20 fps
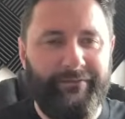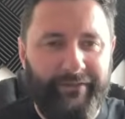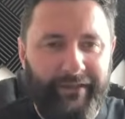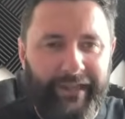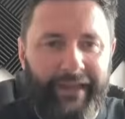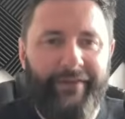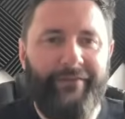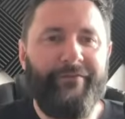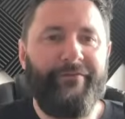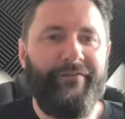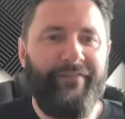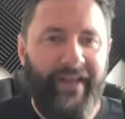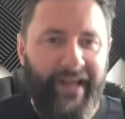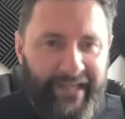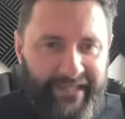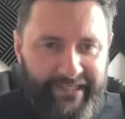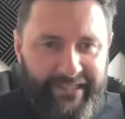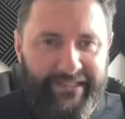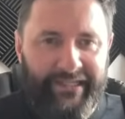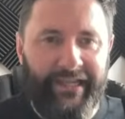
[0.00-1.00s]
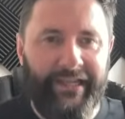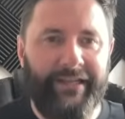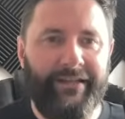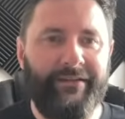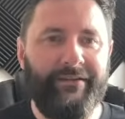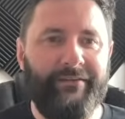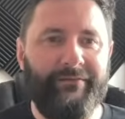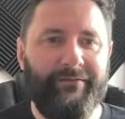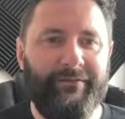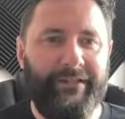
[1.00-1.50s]
invest
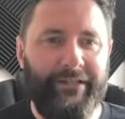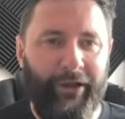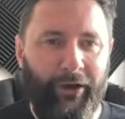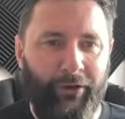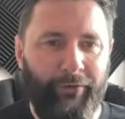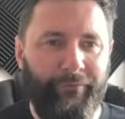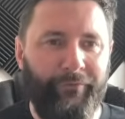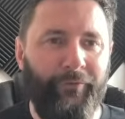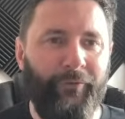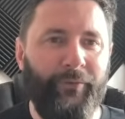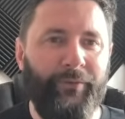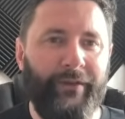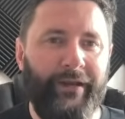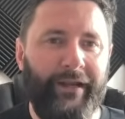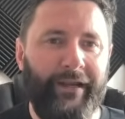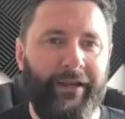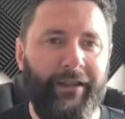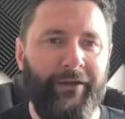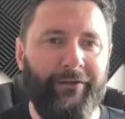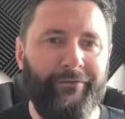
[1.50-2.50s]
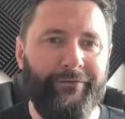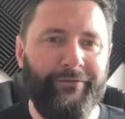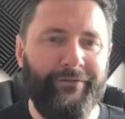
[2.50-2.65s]
in the art form that I love,